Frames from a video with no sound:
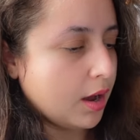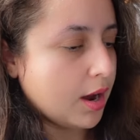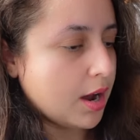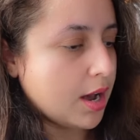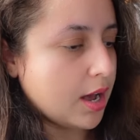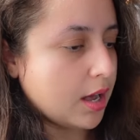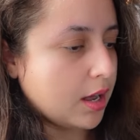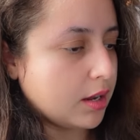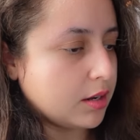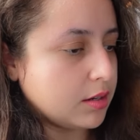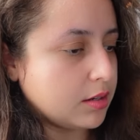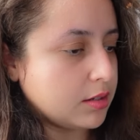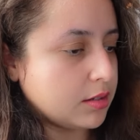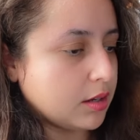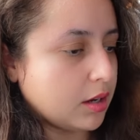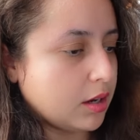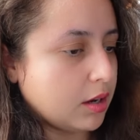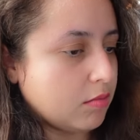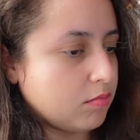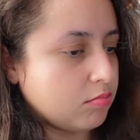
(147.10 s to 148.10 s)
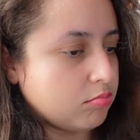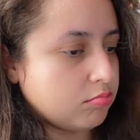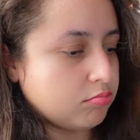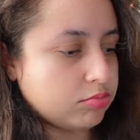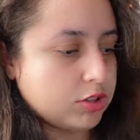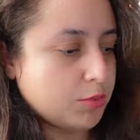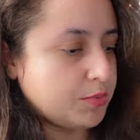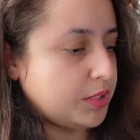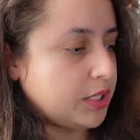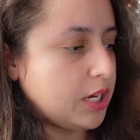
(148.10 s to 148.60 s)
and um,
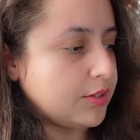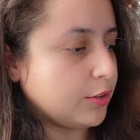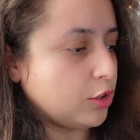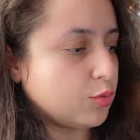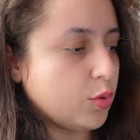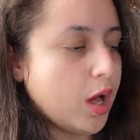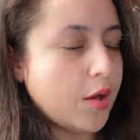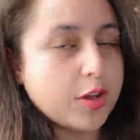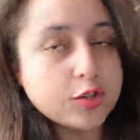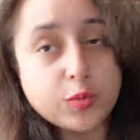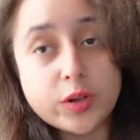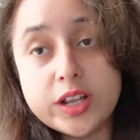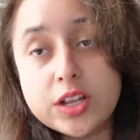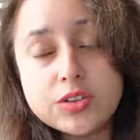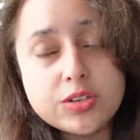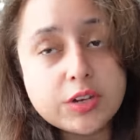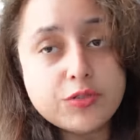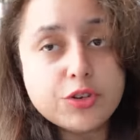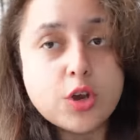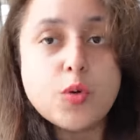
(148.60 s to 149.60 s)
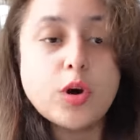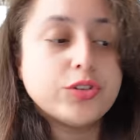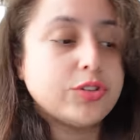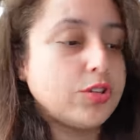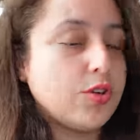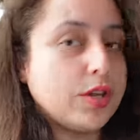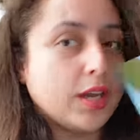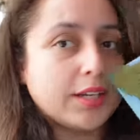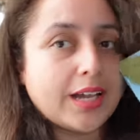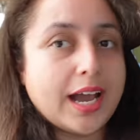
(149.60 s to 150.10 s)
some teas as well, as well as if you want
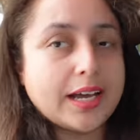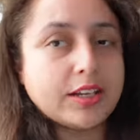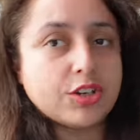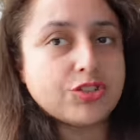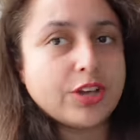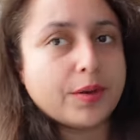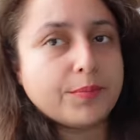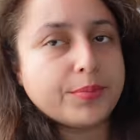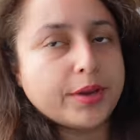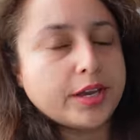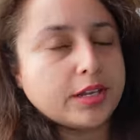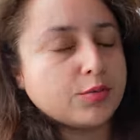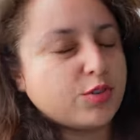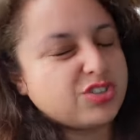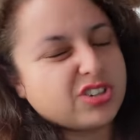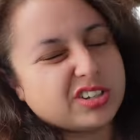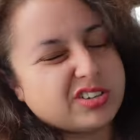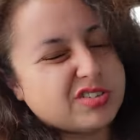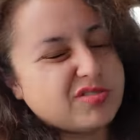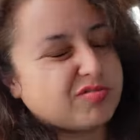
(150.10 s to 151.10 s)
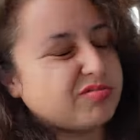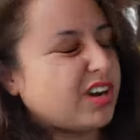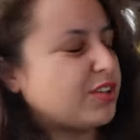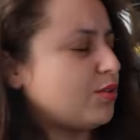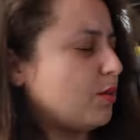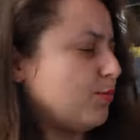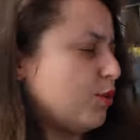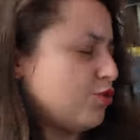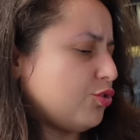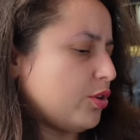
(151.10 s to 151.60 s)
to, you can add a champagne, which I don't, I
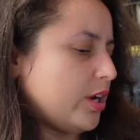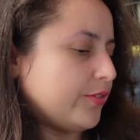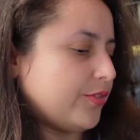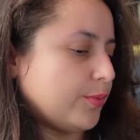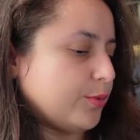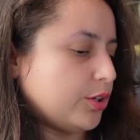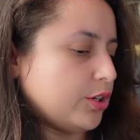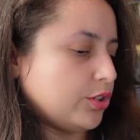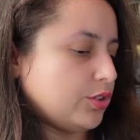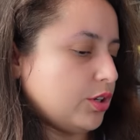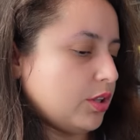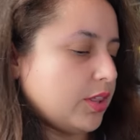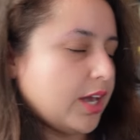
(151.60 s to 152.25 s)
don't I'm not sure if I'm going to do